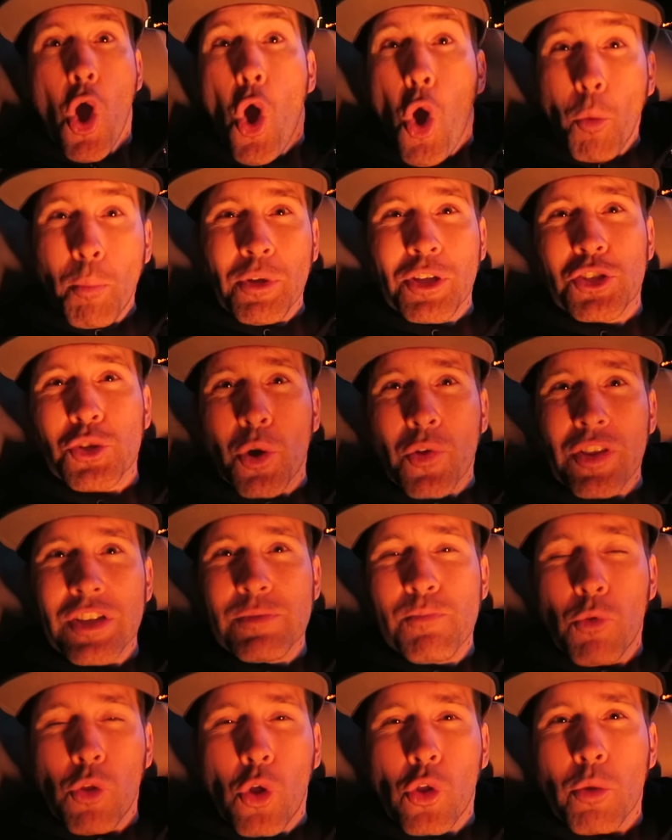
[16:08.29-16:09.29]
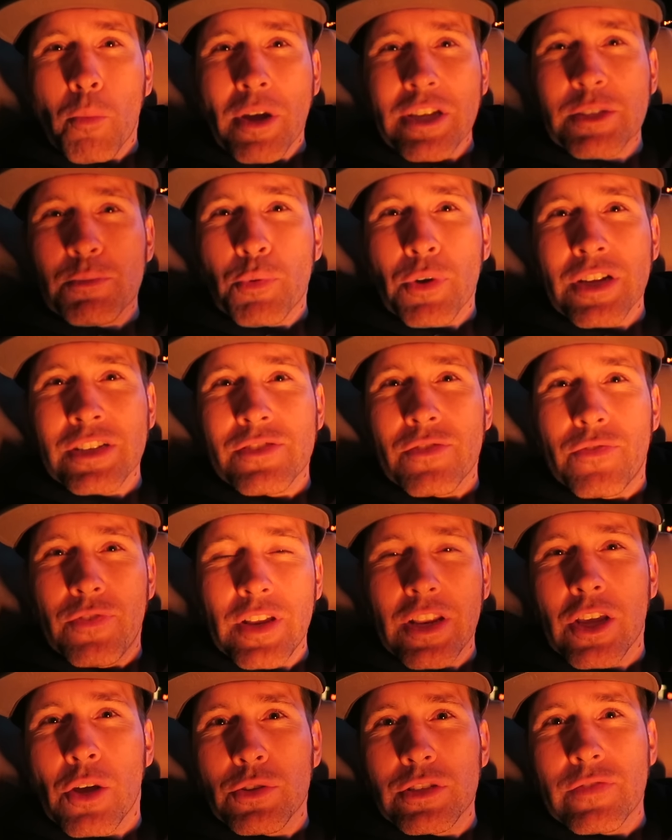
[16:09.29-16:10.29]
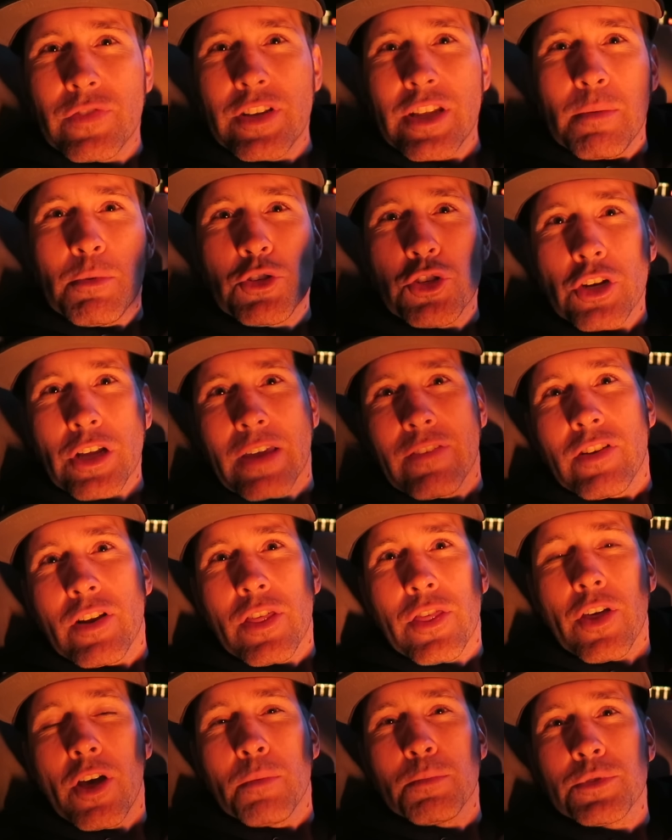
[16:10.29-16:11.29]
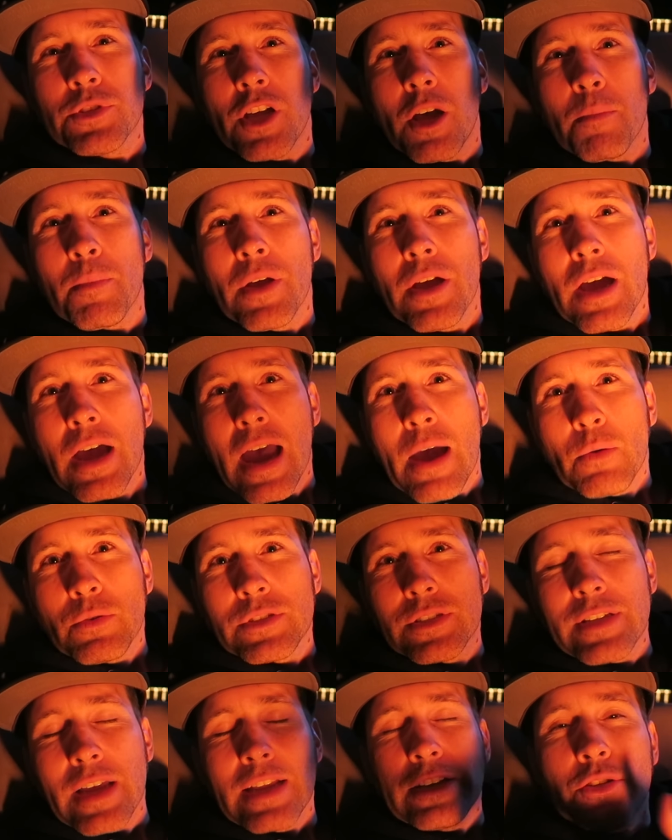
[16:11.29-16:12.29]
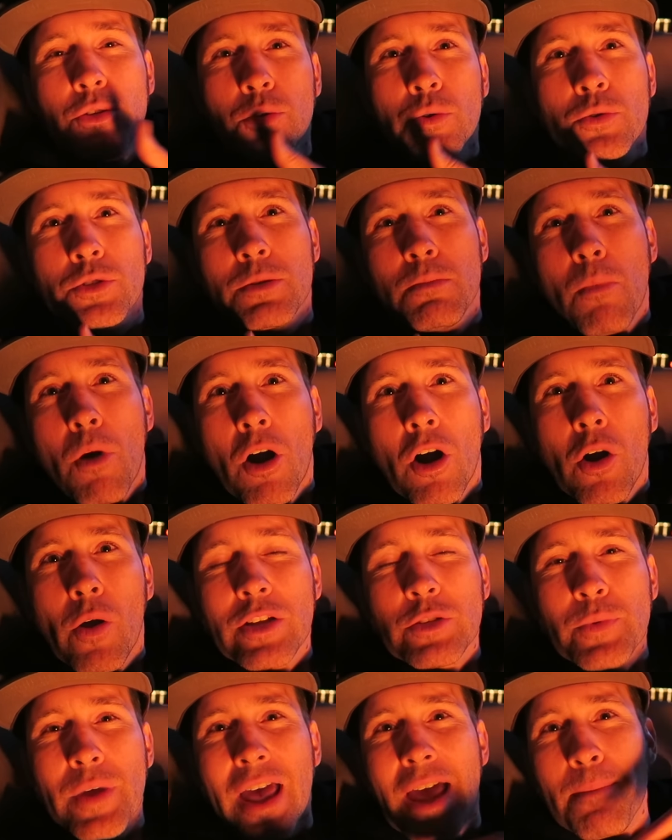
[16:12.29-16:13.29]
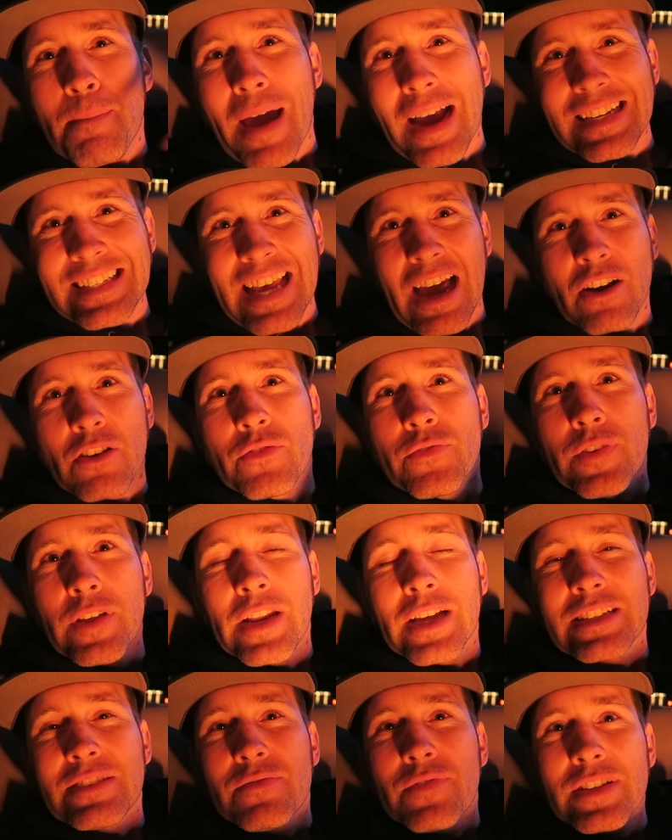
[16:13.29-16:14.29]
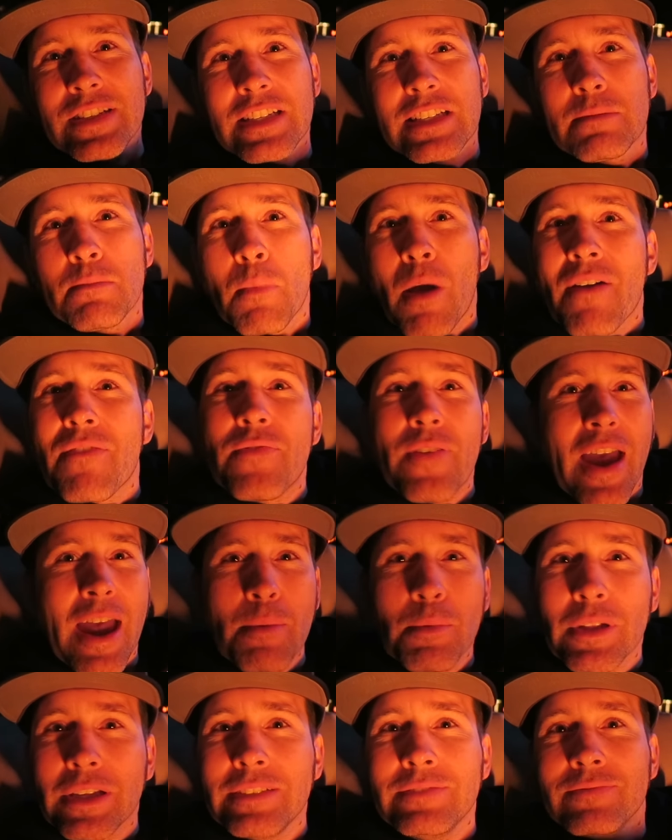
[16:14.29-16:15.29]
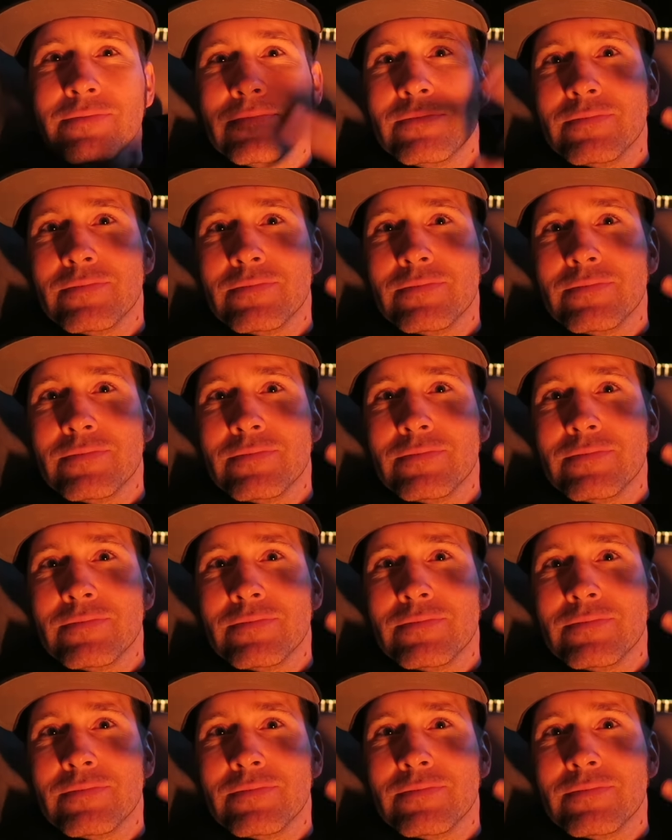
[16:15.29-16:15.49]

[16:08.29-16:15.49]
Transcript: Hope you enjoyed these Lo Lo Mai Springs videos. If you did, be sure to give it a thumbs up. Stay tuned tomorrow as we head back down to Phoenix and visit some of my family.